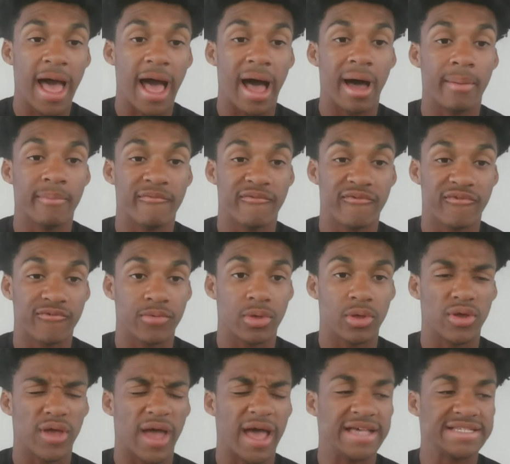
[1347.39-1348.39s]

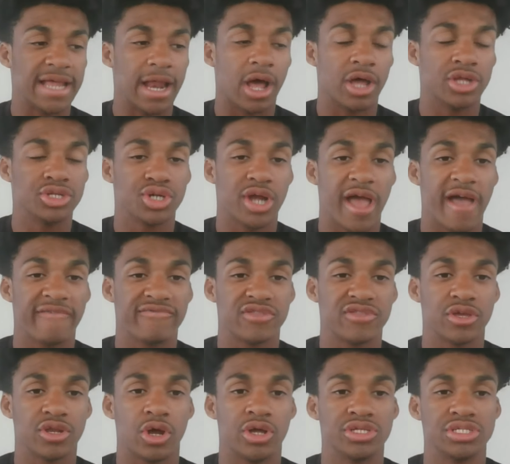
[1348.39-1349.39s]
as an
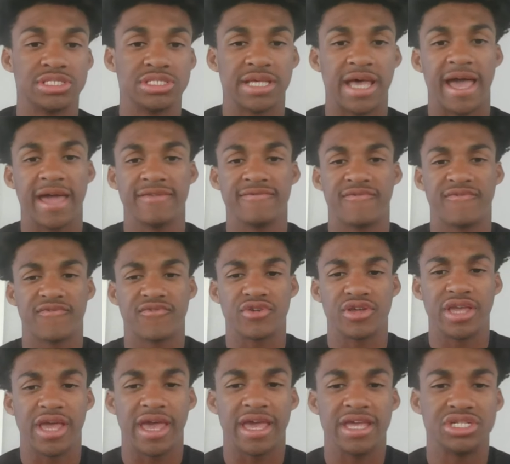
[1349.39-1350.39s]
undrafted, unsigned
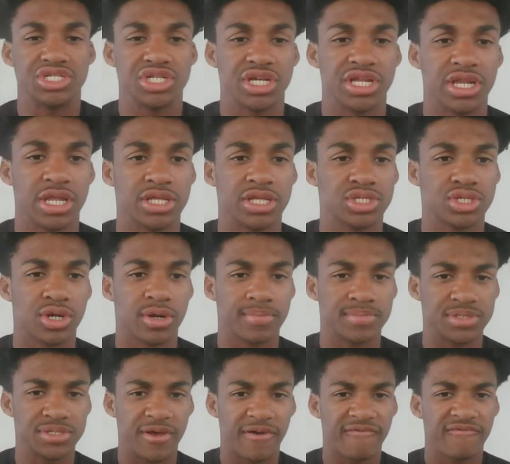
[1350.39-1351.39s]
free agent in
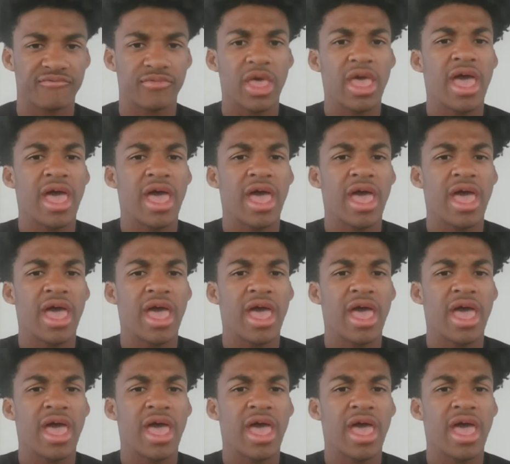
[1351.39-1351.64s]
terms of